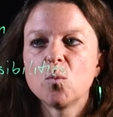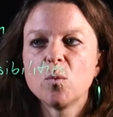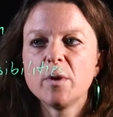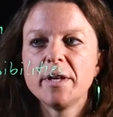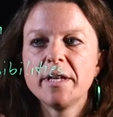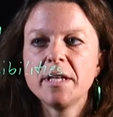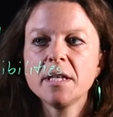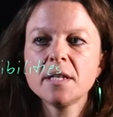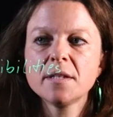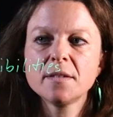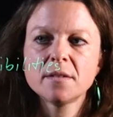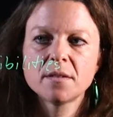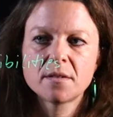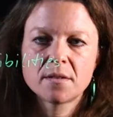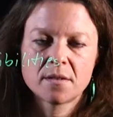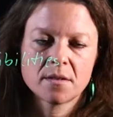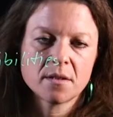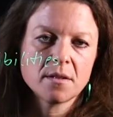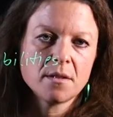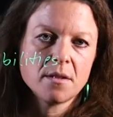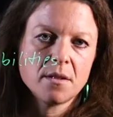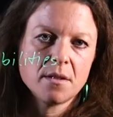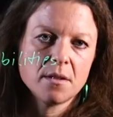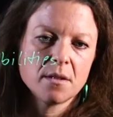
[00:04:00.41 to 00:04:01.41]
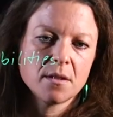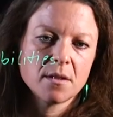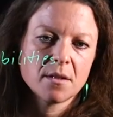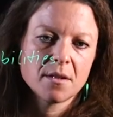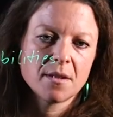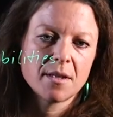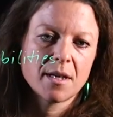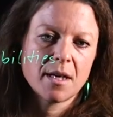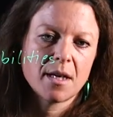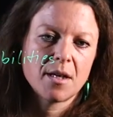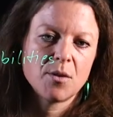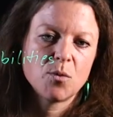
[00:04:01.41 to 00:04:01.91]
in a study
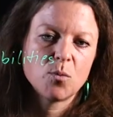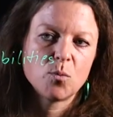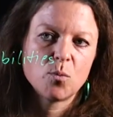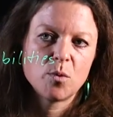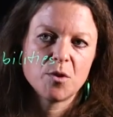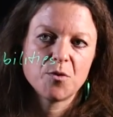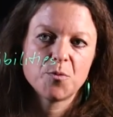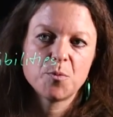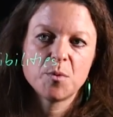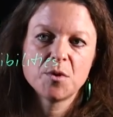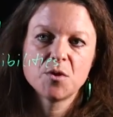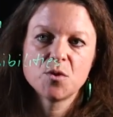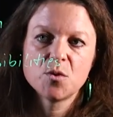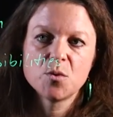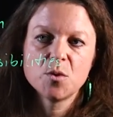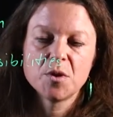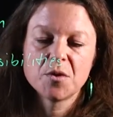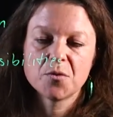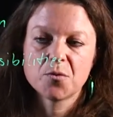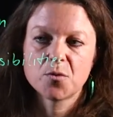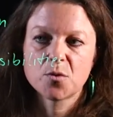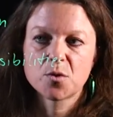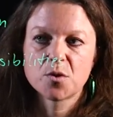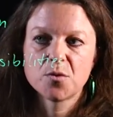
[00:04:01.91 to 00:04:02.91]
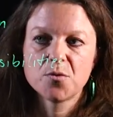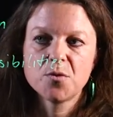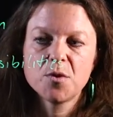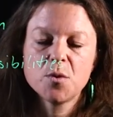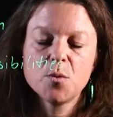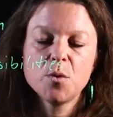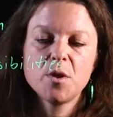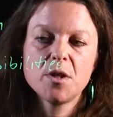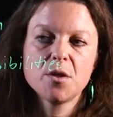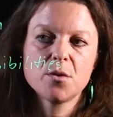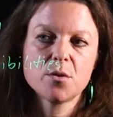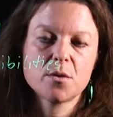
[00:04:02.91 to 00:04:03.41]
that we've been doing for a few
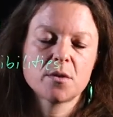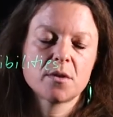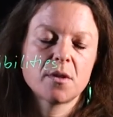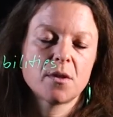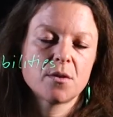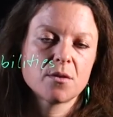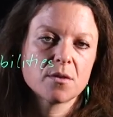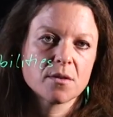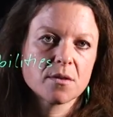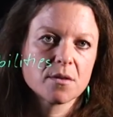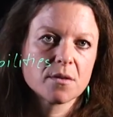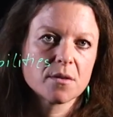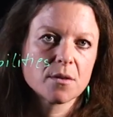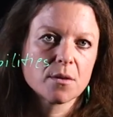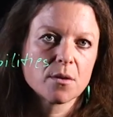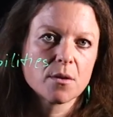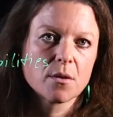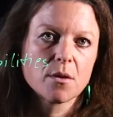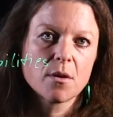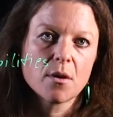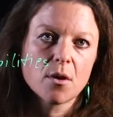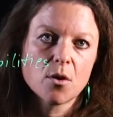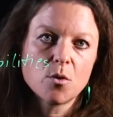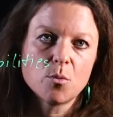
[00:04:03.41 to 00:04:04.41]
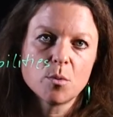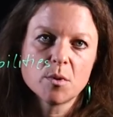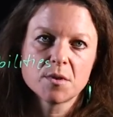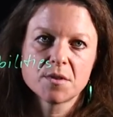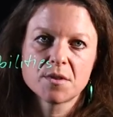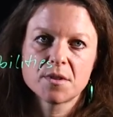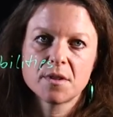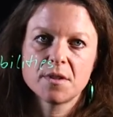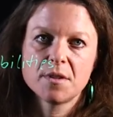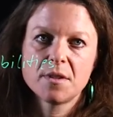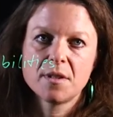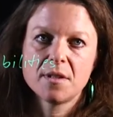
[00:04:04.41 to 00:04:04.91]
years now, this is a global
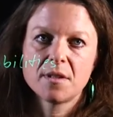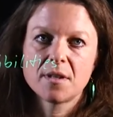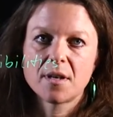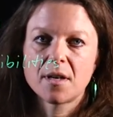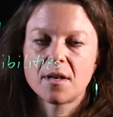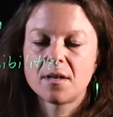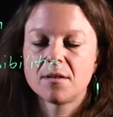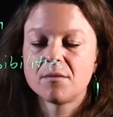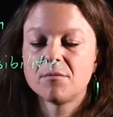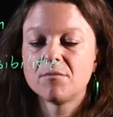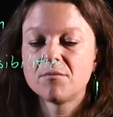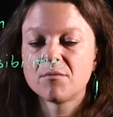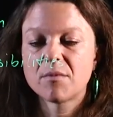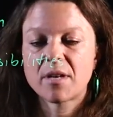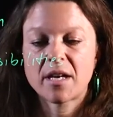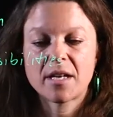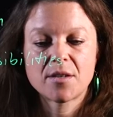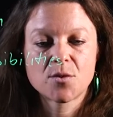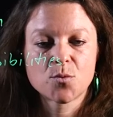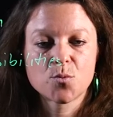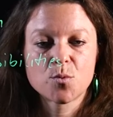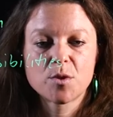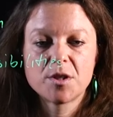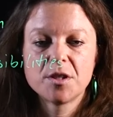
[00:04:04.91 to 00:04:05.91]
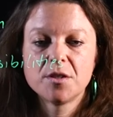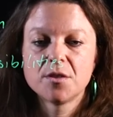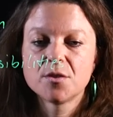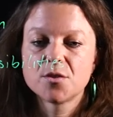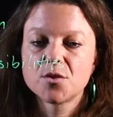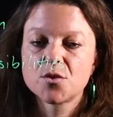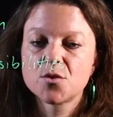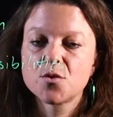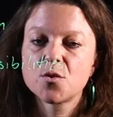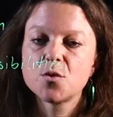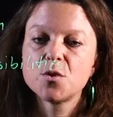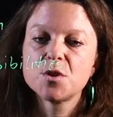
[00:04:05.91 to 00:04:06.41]
study that has run in
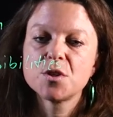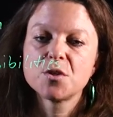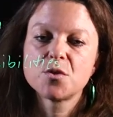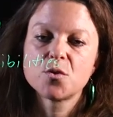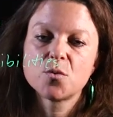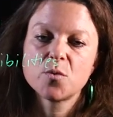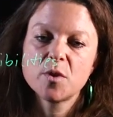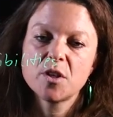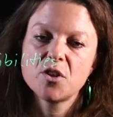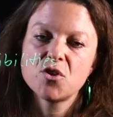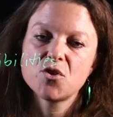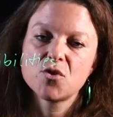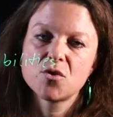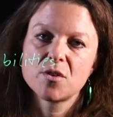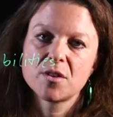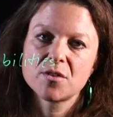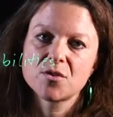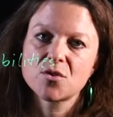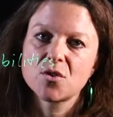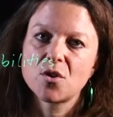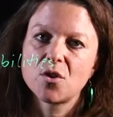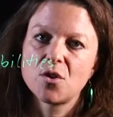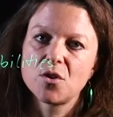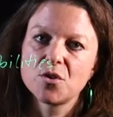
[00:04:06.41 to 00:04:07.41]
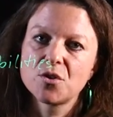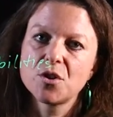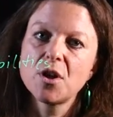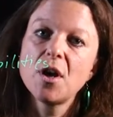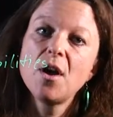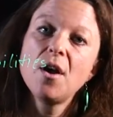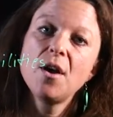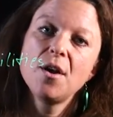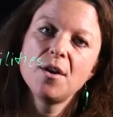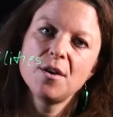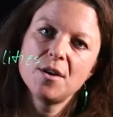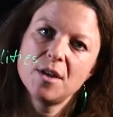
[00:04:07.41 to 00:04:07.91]
its 3rd iteration, that's called
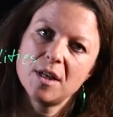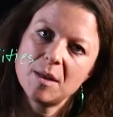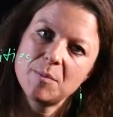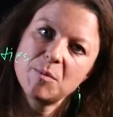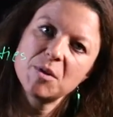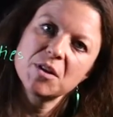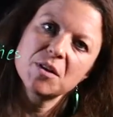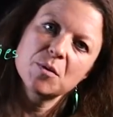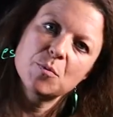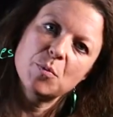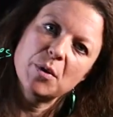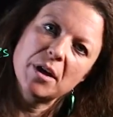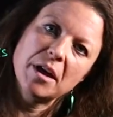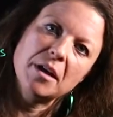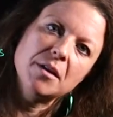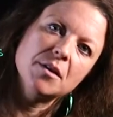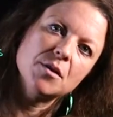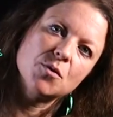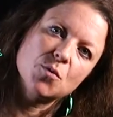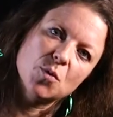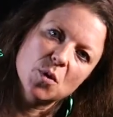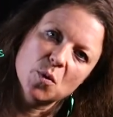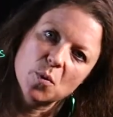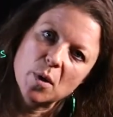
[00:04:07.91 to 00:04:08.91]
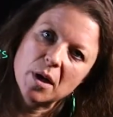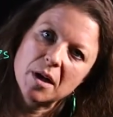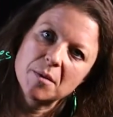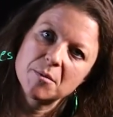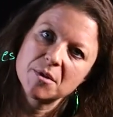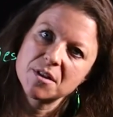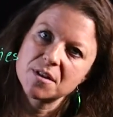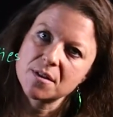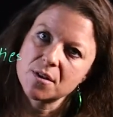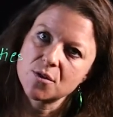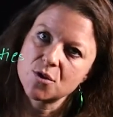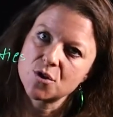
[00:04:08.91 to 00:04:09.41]
Naming the Pain in
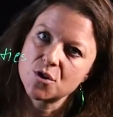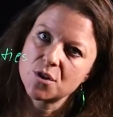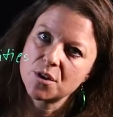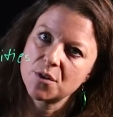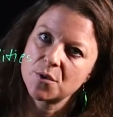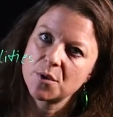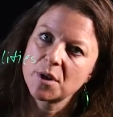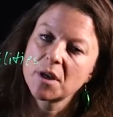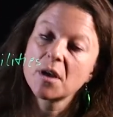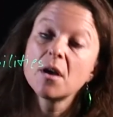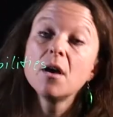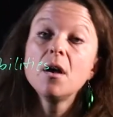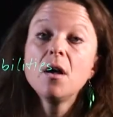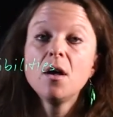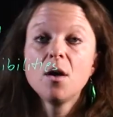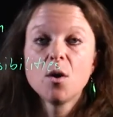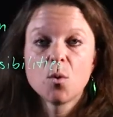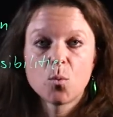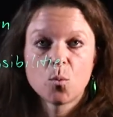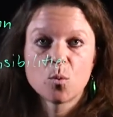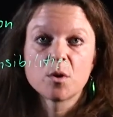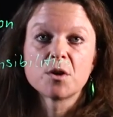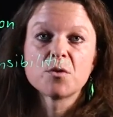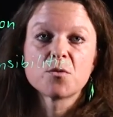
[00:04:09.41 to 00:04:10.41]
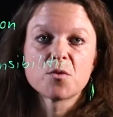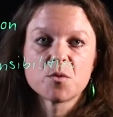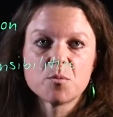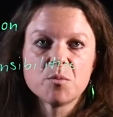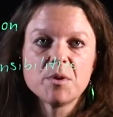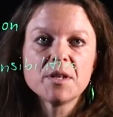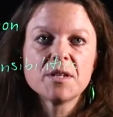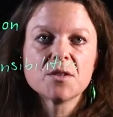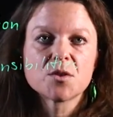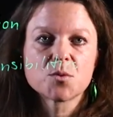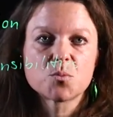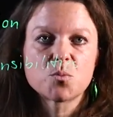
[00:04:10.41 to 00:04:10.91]
Requirements Engineering. One of the
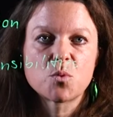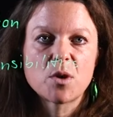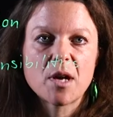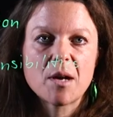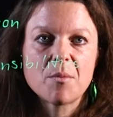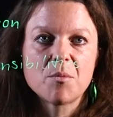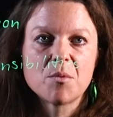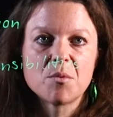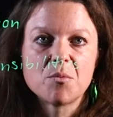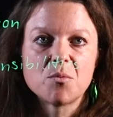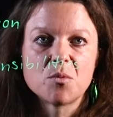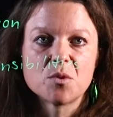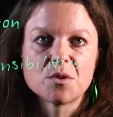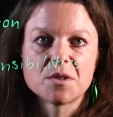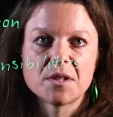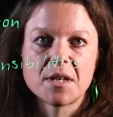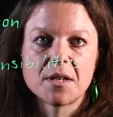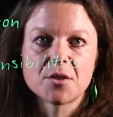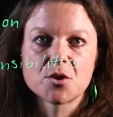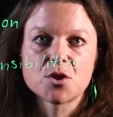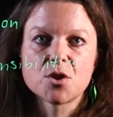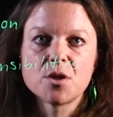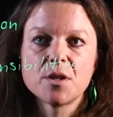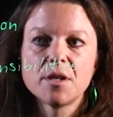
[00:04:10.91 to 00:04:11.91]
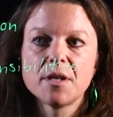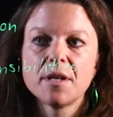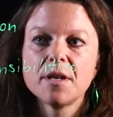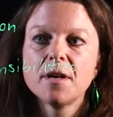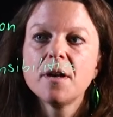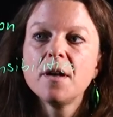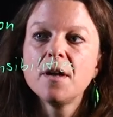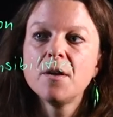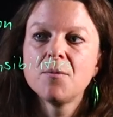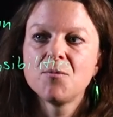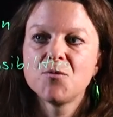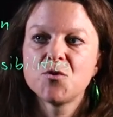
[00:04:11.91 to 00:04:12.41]
biggest problems was actually
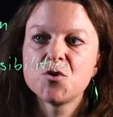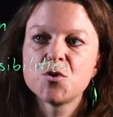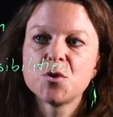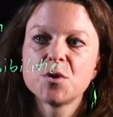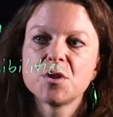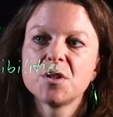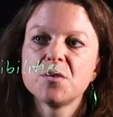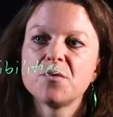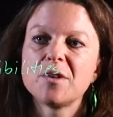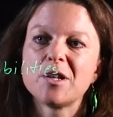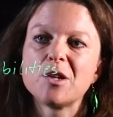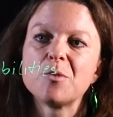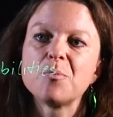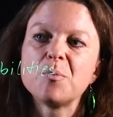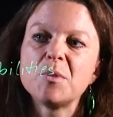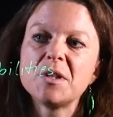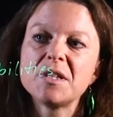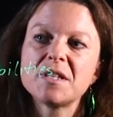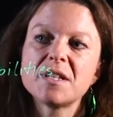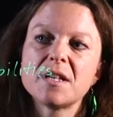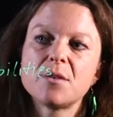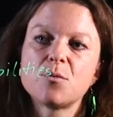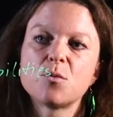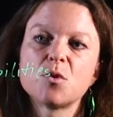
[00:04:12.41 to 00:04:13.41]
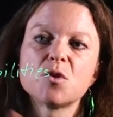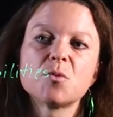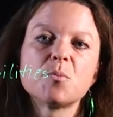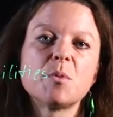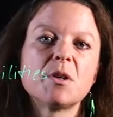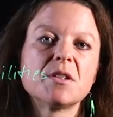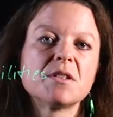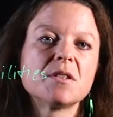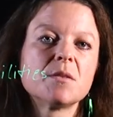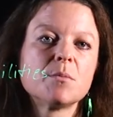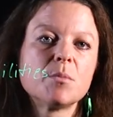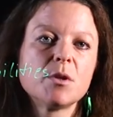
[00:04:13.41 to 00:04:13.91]
during development that
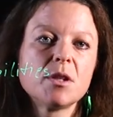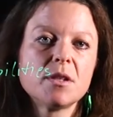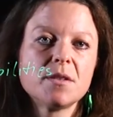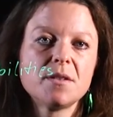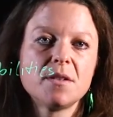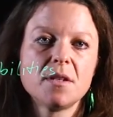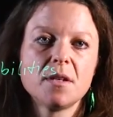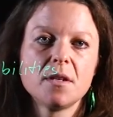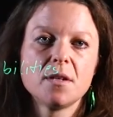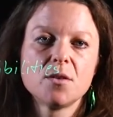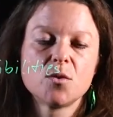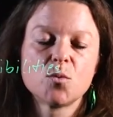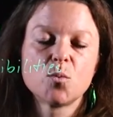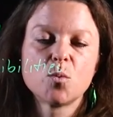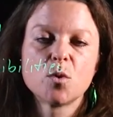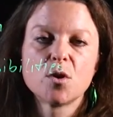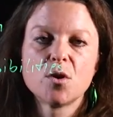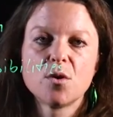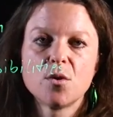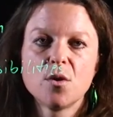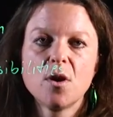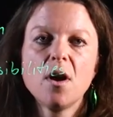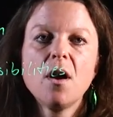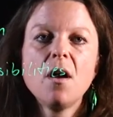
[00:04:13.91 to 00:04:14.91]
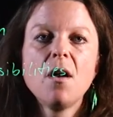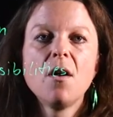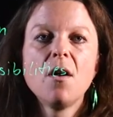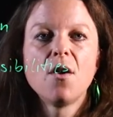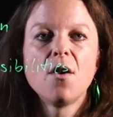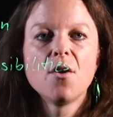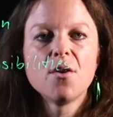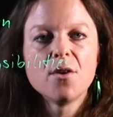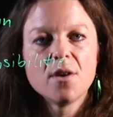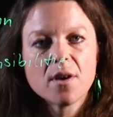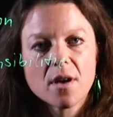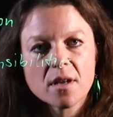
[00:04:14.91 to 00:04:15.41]
responsibilities were
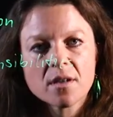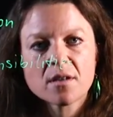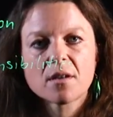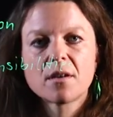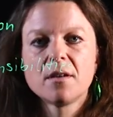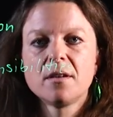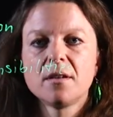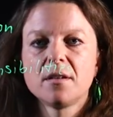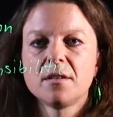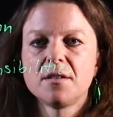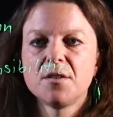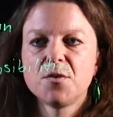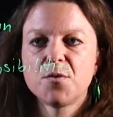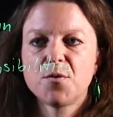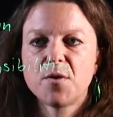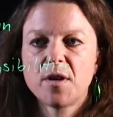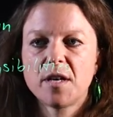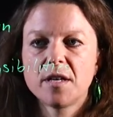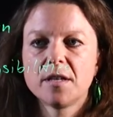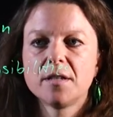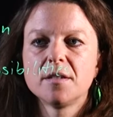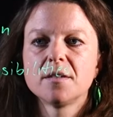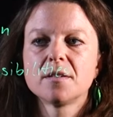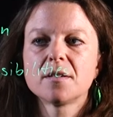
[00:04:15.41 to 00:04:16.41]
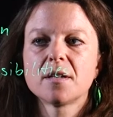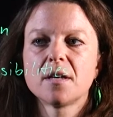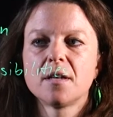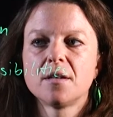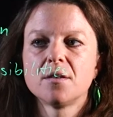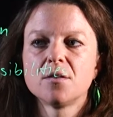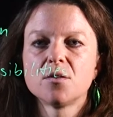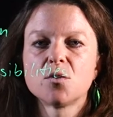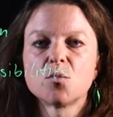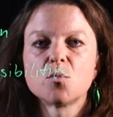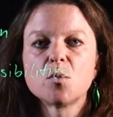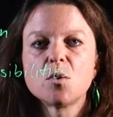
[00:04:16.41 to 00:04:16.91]
not clearly defined
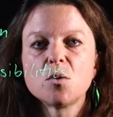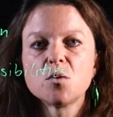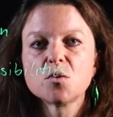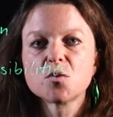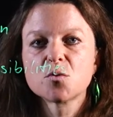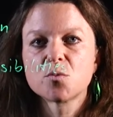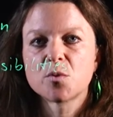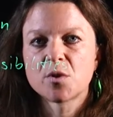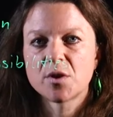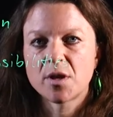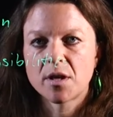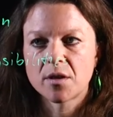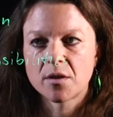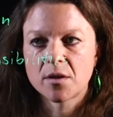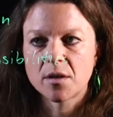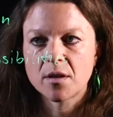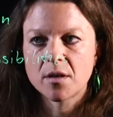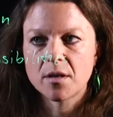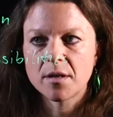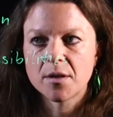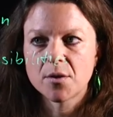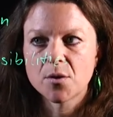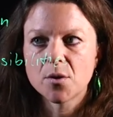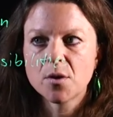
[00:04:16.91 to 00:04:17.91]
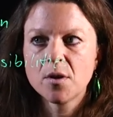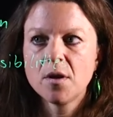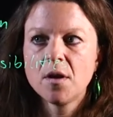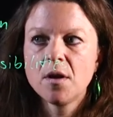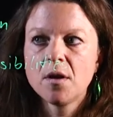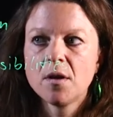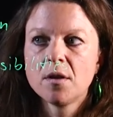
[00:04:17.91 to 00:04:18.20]
and the roles were unclear.